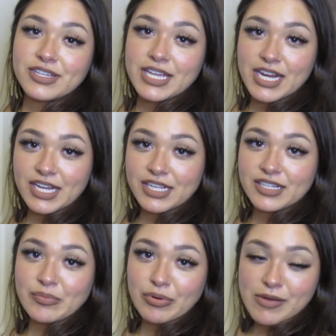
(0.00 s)
getting
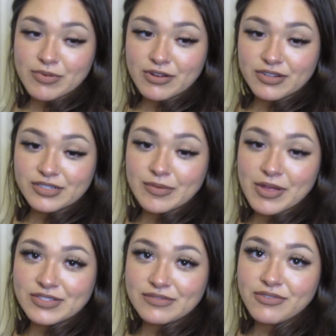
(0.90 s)
proper
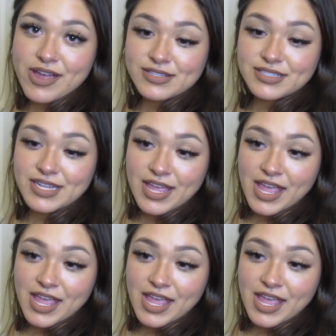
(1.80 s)
amounts of rest,